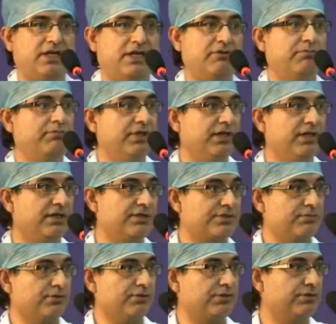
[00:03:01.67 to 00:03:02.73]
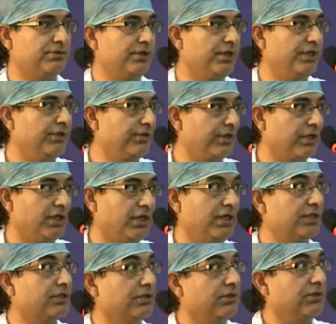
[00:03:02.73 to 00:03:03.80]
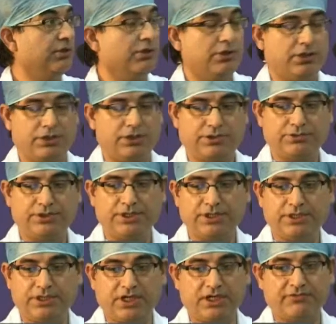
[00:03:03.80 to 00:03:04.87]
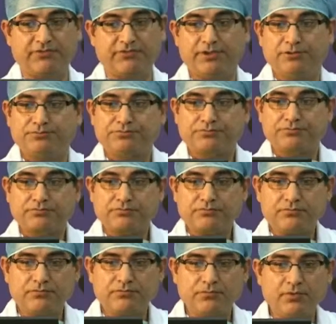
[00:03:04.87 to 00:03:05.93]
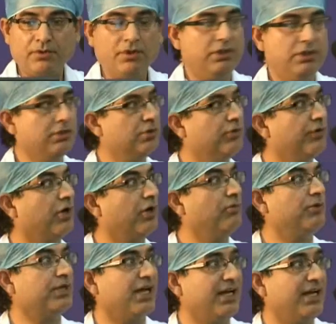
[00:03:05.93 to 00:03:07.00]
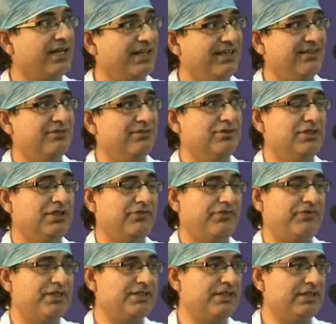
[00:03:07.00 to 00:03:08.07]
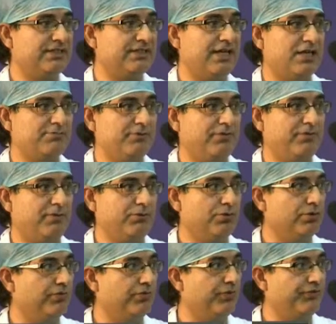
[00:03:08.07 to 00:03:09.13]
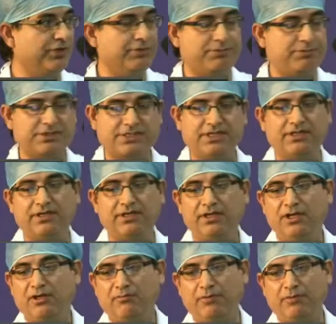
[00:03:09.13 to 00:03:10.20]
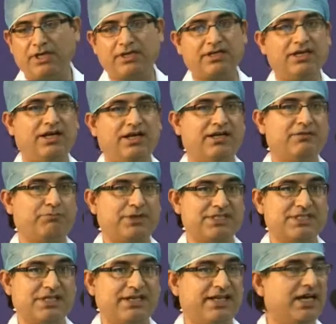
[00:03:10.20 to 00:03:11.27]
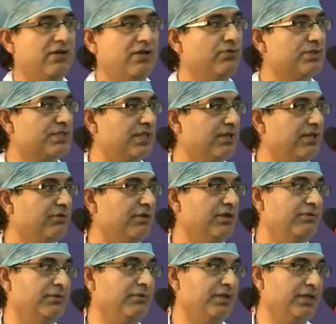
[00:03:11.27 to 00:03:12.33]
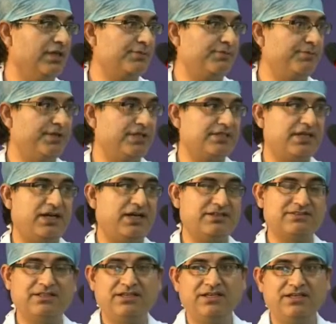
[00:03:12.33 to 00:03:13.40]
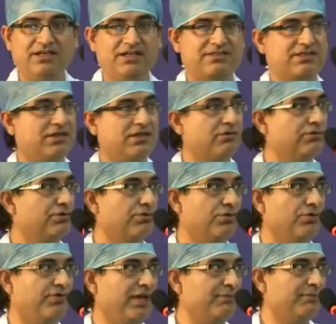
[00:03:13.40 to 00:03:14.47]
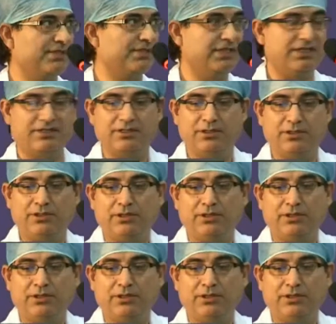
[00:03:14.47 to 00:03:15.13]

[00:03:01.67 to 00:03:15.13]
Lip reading: are being anastomosed to the aortic arch, to the graft. The overall mortality in the different series has been from 2 to 15%, but present day I would say in the experienced hands, it's around 2 to 5%.